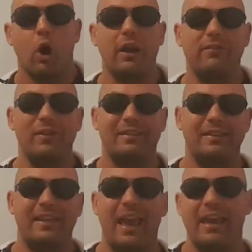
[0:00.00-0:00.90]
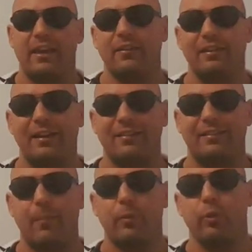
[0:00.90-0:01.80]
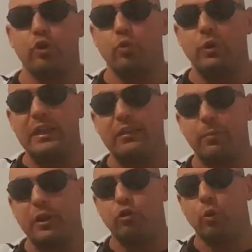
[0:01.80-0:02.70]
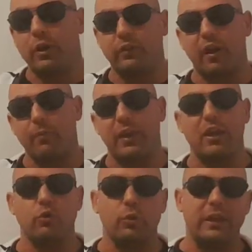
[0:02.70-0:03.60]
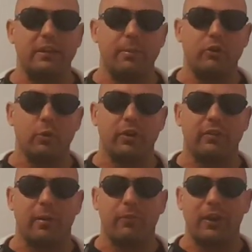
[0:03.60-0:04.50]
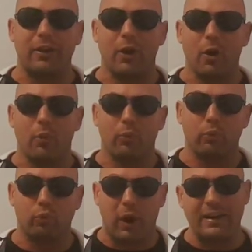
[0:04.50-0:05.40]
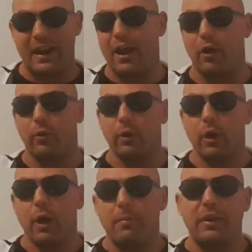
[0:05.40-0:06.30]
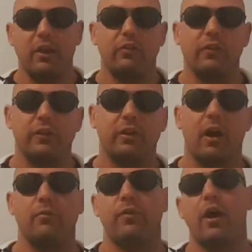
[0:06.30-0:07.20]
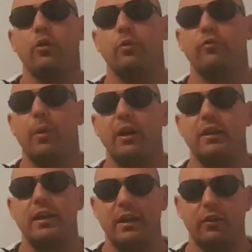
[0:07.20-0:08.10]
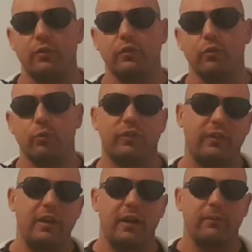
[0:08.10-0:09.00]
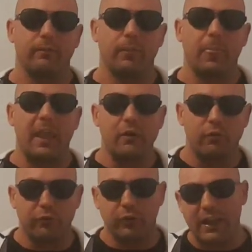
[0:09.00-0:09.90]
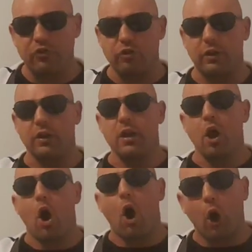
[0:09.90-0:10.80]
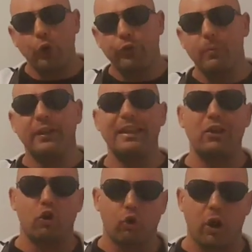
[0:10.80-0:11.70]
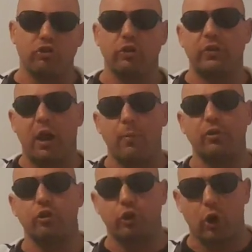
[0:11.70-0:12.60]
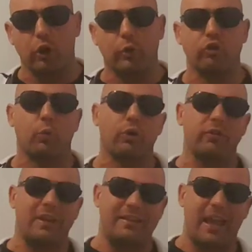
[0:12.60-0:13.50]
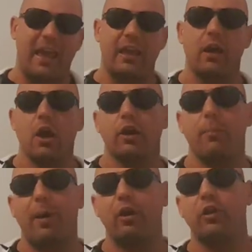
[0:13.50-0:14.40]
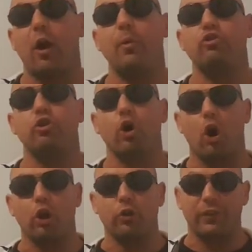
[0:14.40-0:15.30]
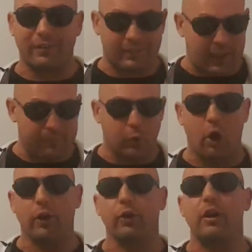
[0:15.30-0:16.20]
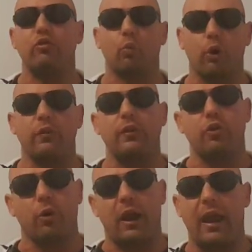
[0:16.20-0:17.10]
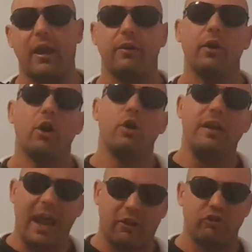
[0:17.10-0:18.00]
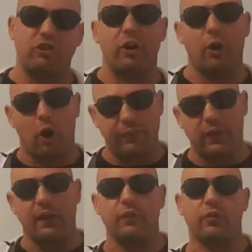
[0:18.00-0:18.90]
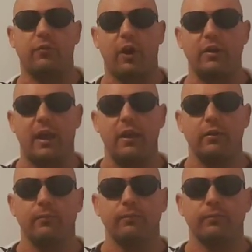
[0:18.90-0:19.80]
Not even today is it acceptable. You need to be doing something, and you need to be doing something right now because the time value of money is receding. Inflation ultimately crushes how much a dollar is worth today compared to how much a dollar, the same dollar, is worth in your hand next year at this very date.